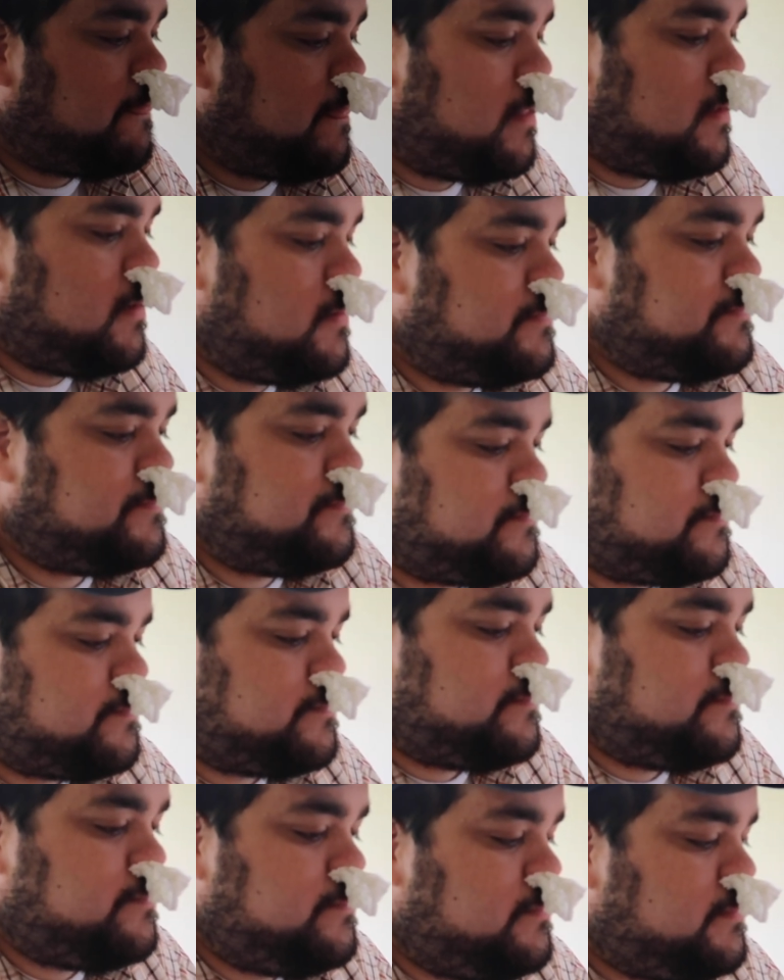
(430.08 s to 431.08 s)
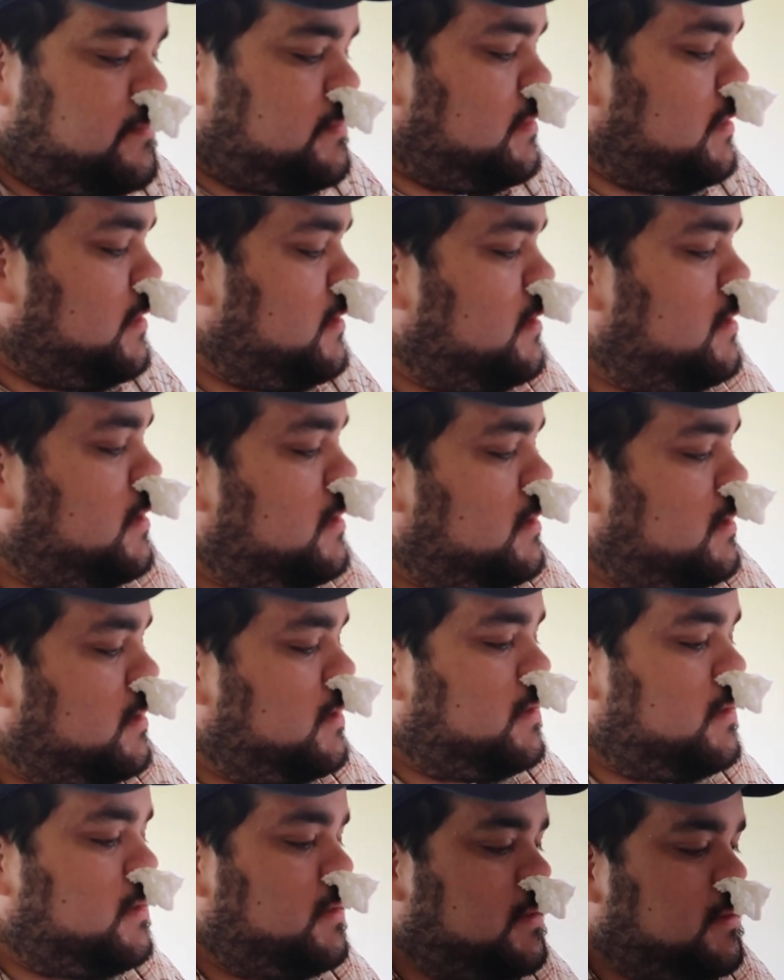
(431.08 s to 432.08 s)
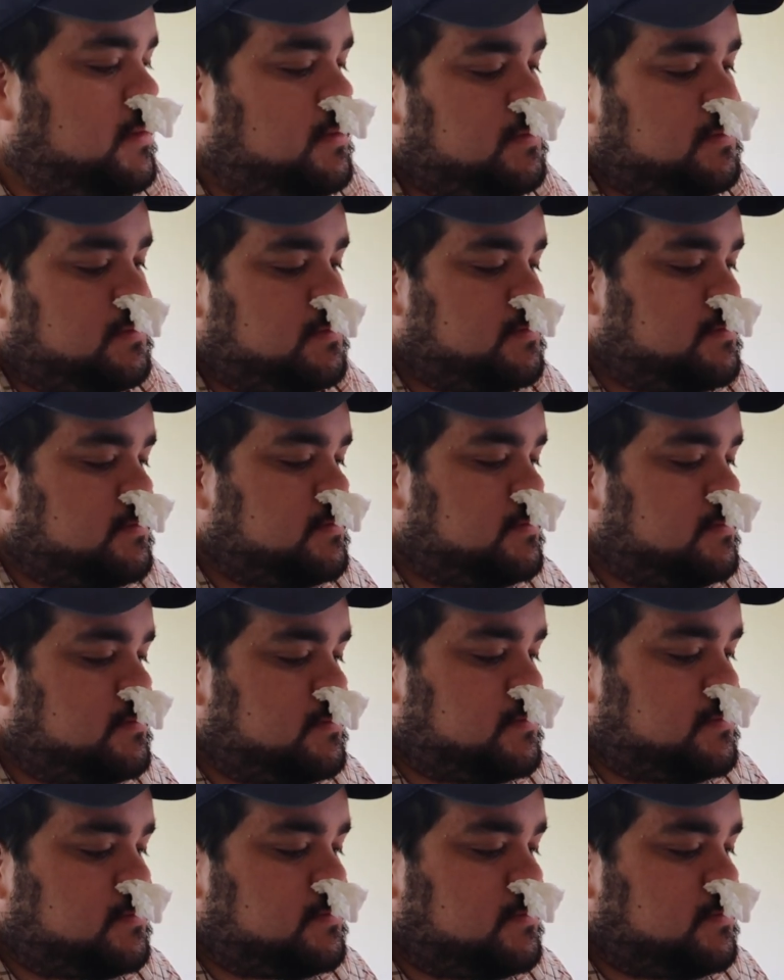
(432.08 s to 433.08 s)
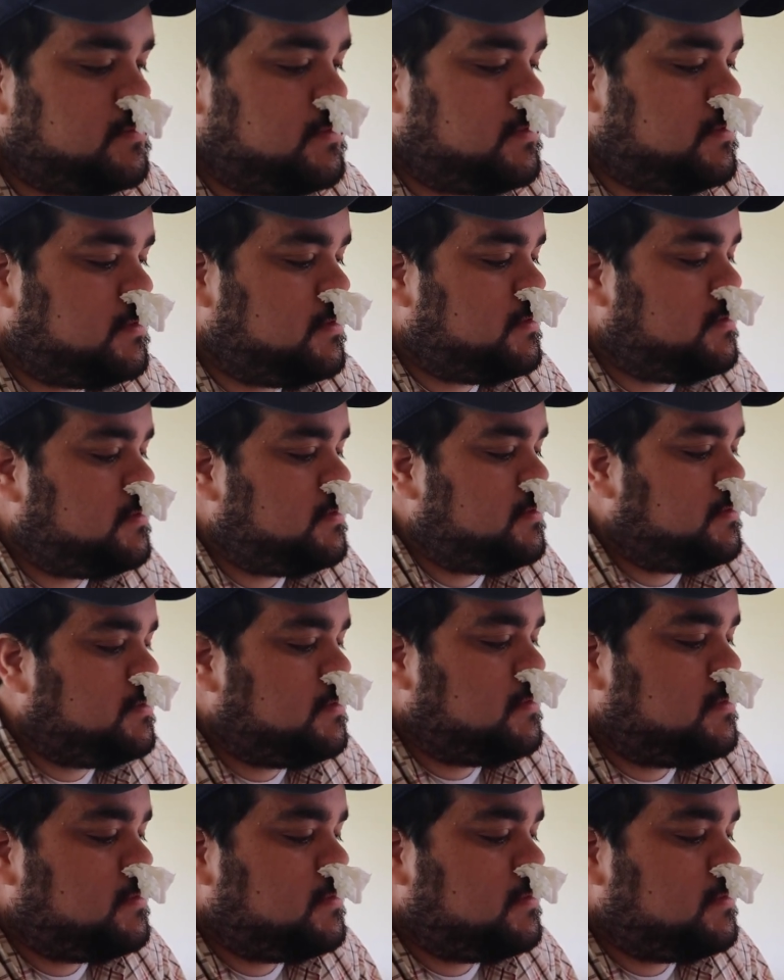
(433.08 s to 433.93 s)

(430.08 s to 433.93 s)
No one is speaking in this clip.